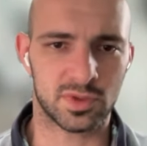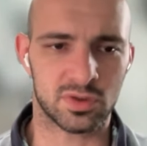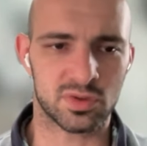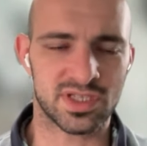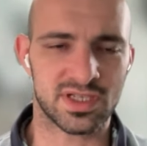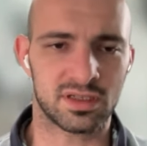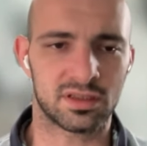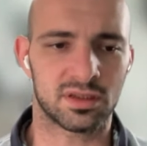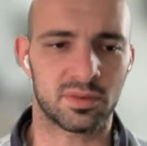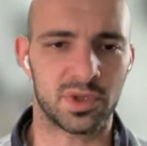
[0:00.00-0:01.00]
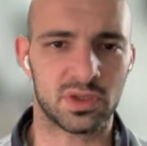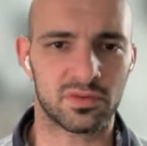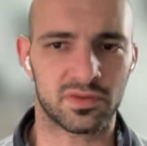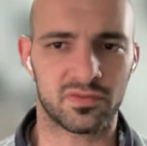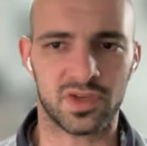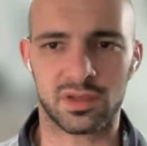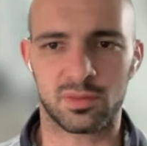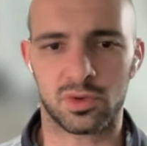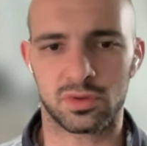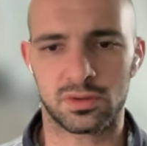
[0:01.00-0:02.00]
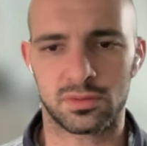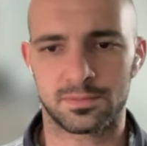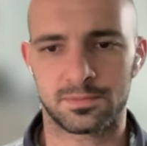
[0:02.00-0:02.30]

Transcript: to steal a bit of the victimhood.